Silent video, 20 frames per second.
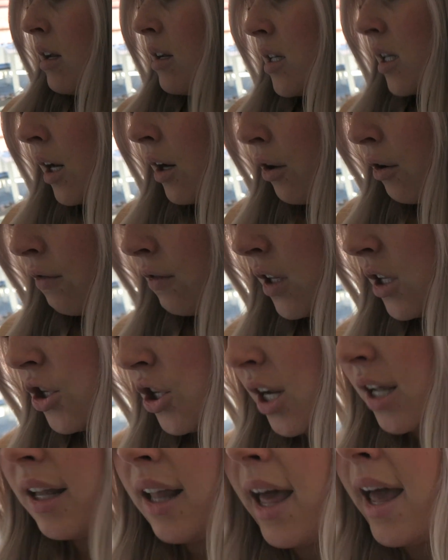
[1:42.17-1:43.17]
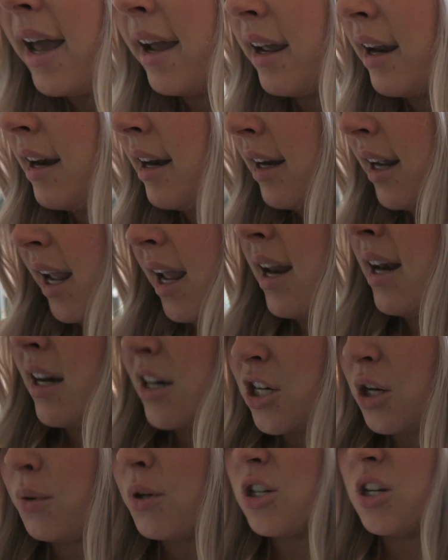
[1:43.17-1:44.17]
to get over the jet lag and get
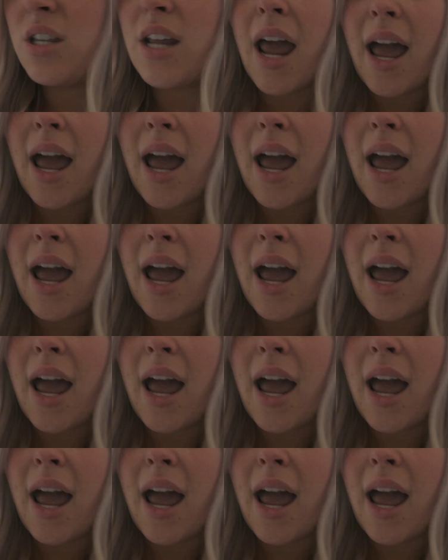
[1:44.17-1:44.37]
energy which has